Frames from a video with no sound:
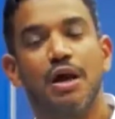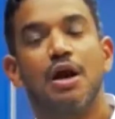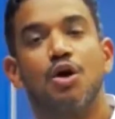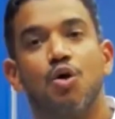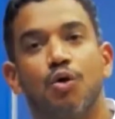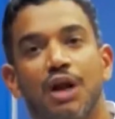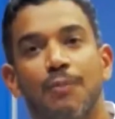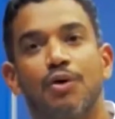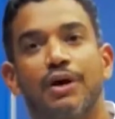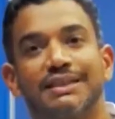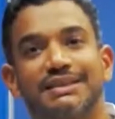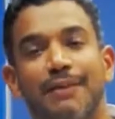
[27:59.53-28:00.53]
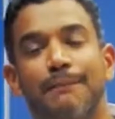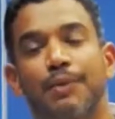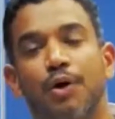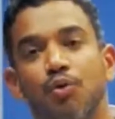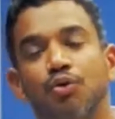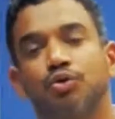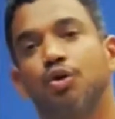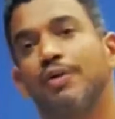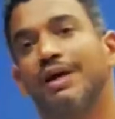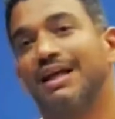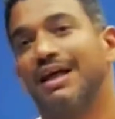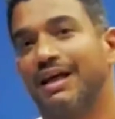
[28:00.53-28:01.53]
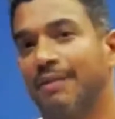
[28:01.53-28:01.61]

of the state investment